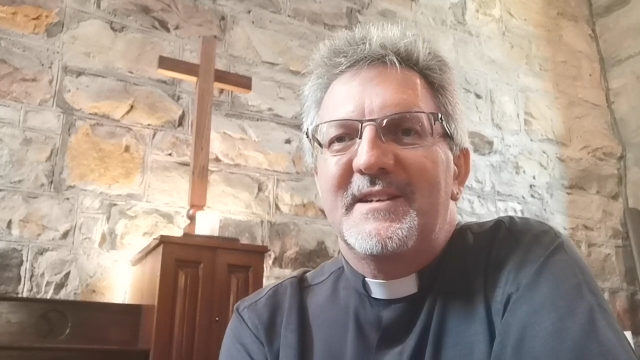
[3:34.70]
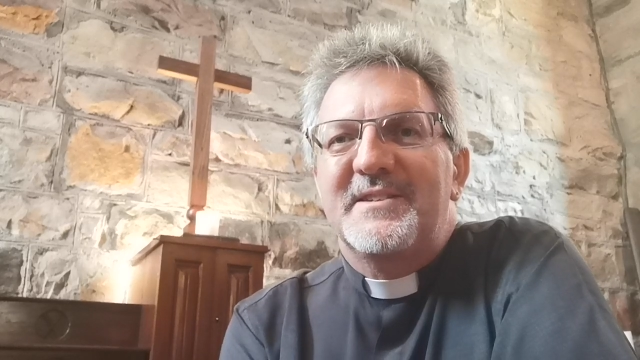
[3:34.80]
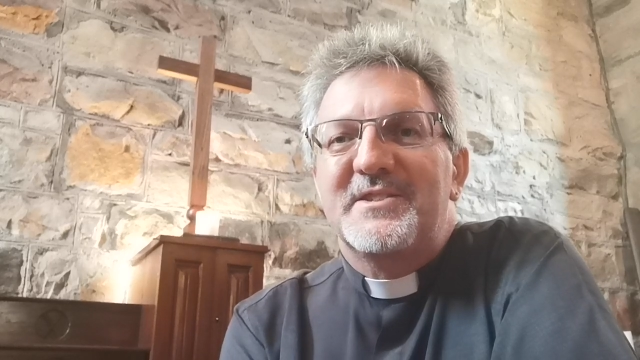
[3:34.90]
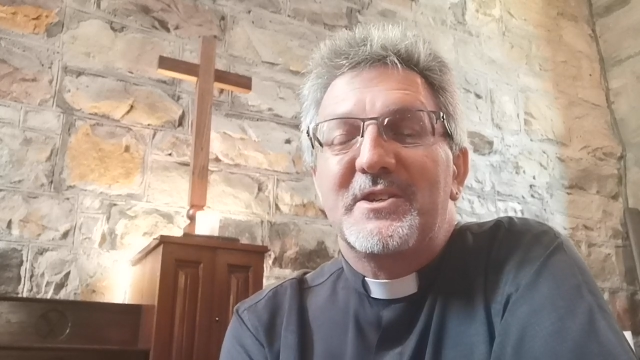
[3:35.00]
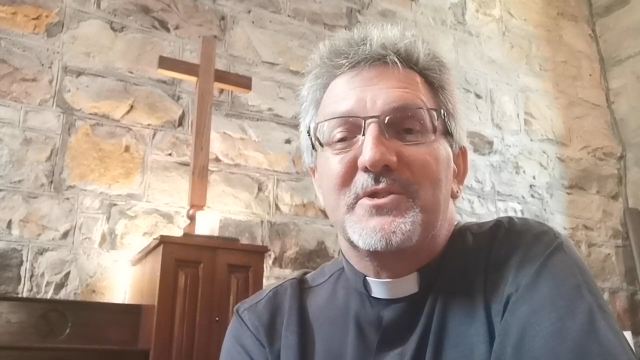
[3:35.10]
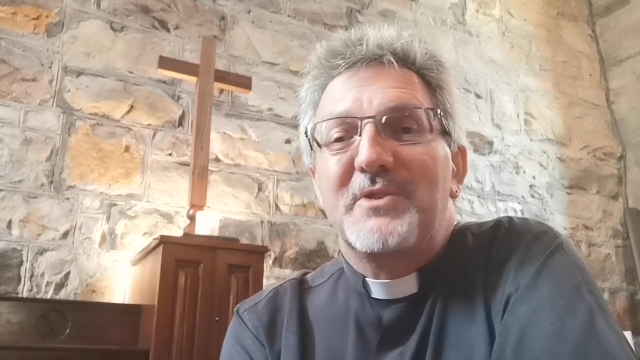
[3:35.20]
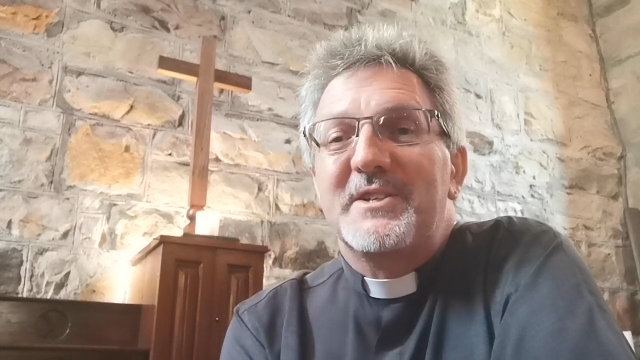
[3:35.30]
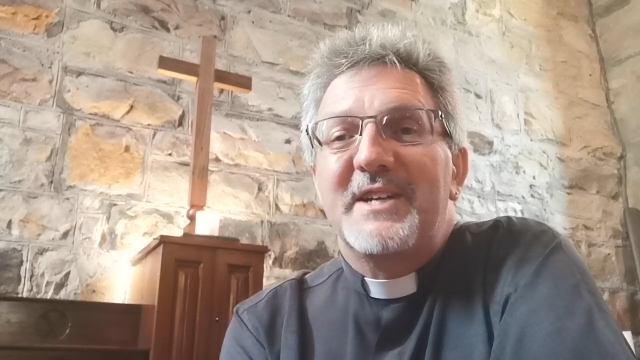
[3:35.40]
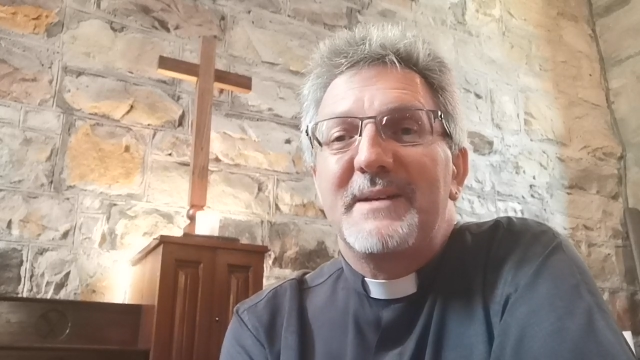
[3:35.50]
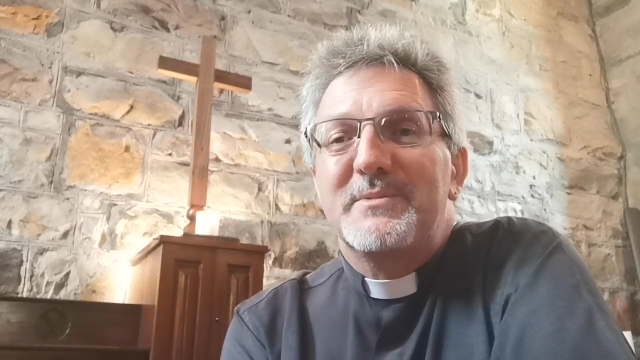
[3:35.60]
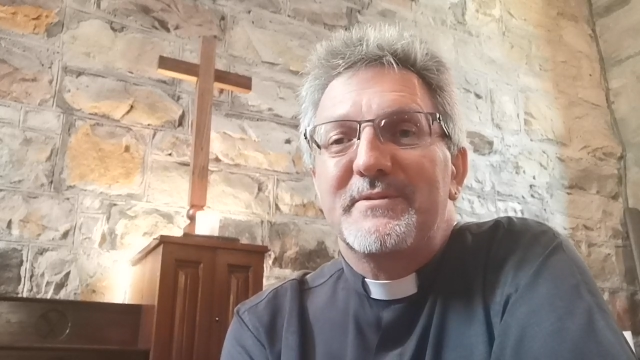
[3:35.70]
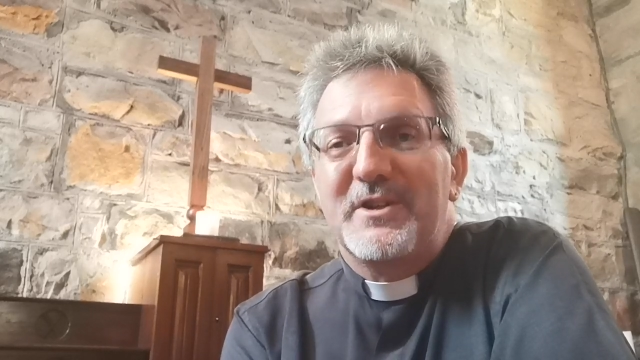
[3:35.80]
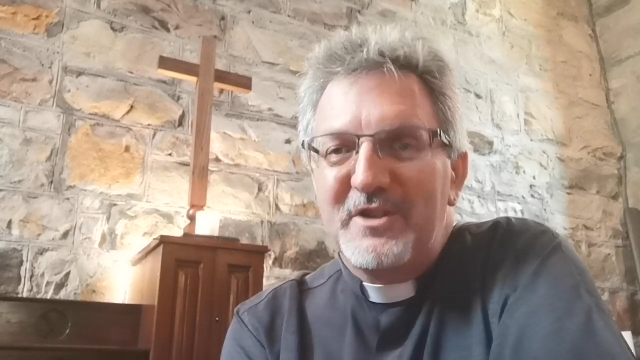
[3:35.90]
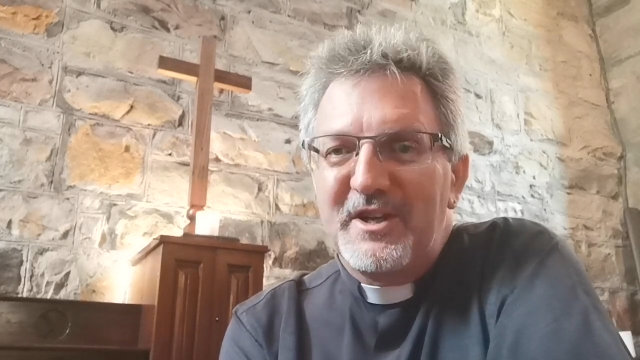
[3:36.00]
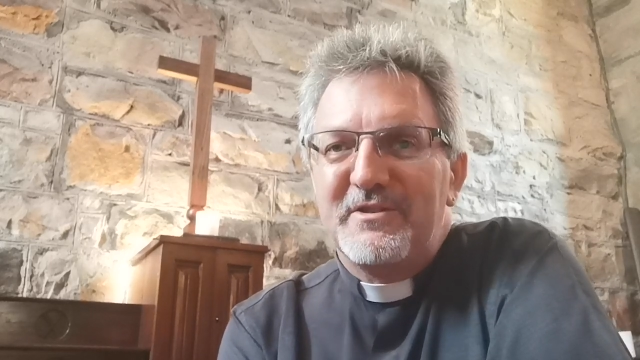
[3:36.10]
And so through our times of
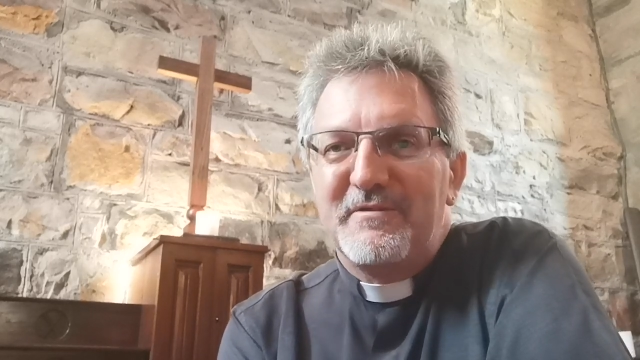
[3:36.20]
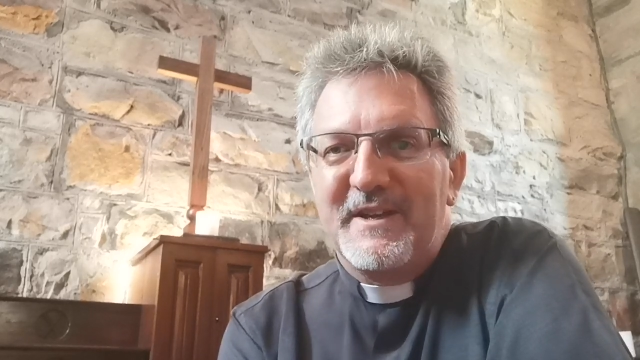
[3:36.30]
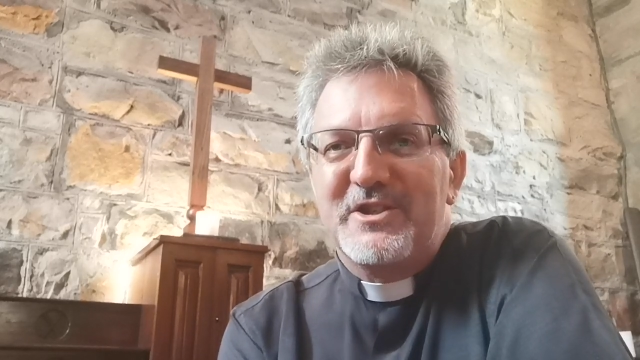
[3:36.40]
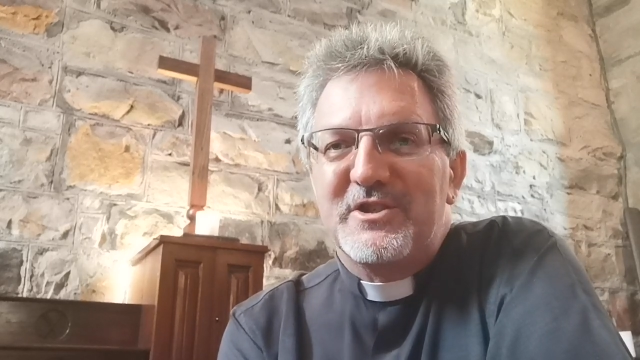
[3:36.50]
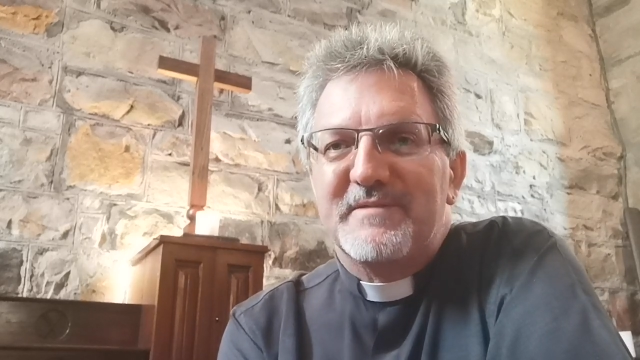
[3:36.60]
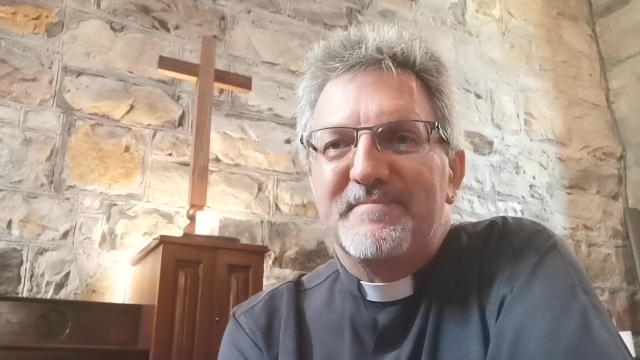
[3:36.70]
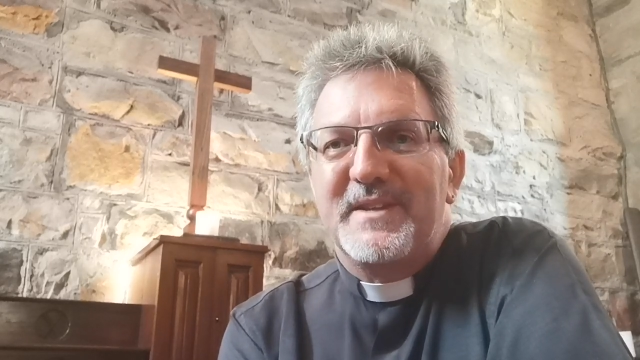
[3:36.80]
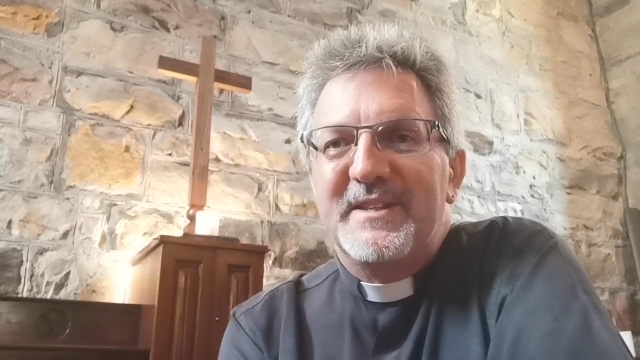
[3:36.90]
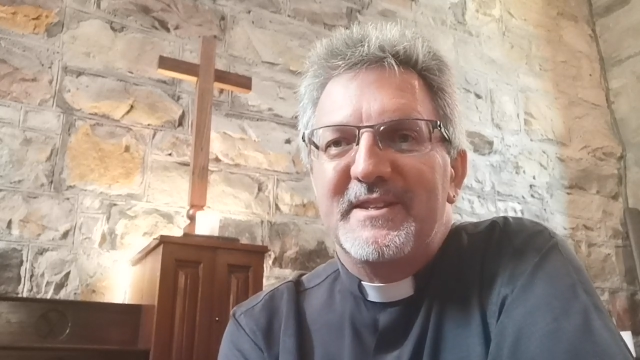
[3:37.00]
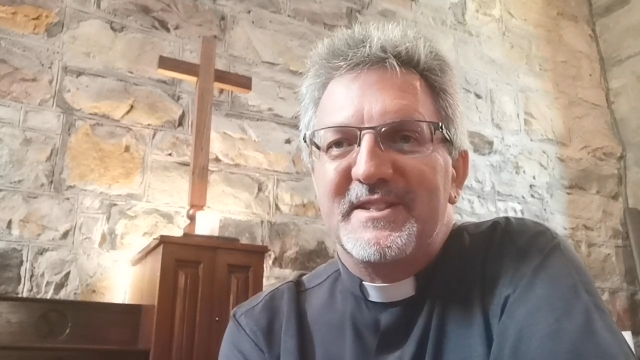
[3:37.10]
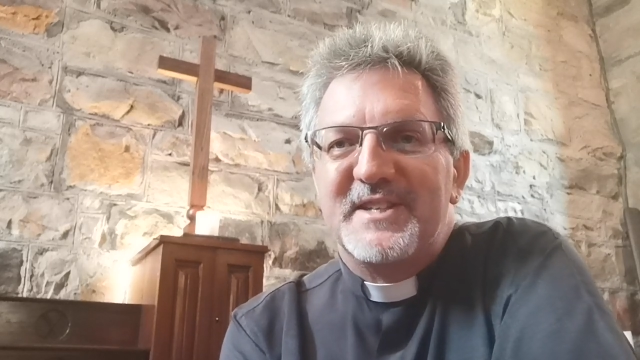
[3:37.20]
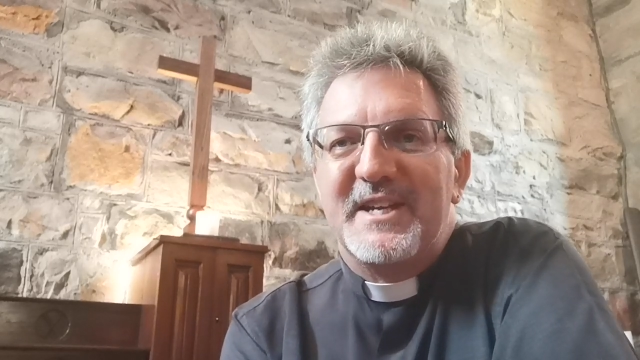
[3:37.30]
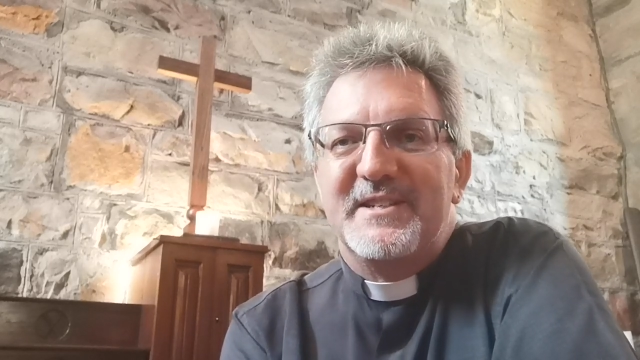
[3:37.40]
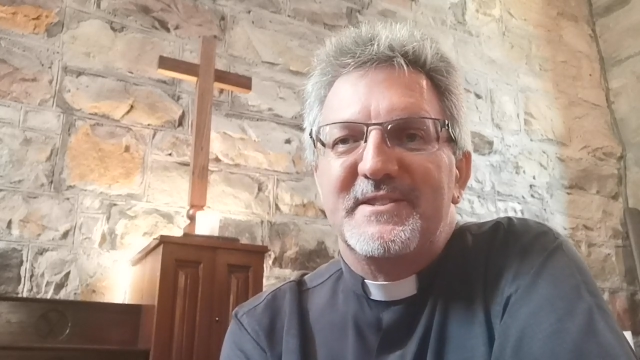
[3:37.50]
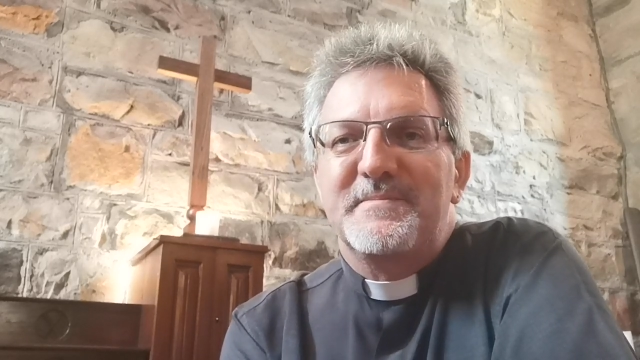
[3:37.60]
ongoing reflection in these
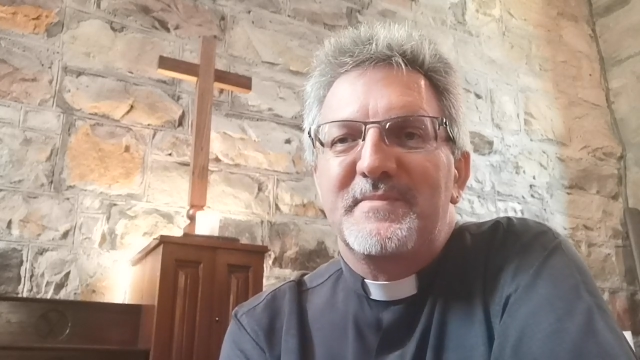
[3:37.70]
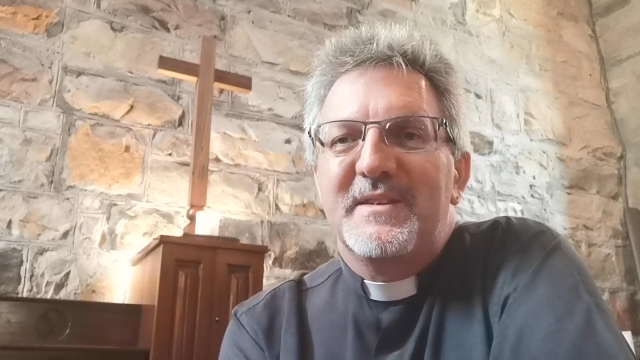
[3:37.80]
days,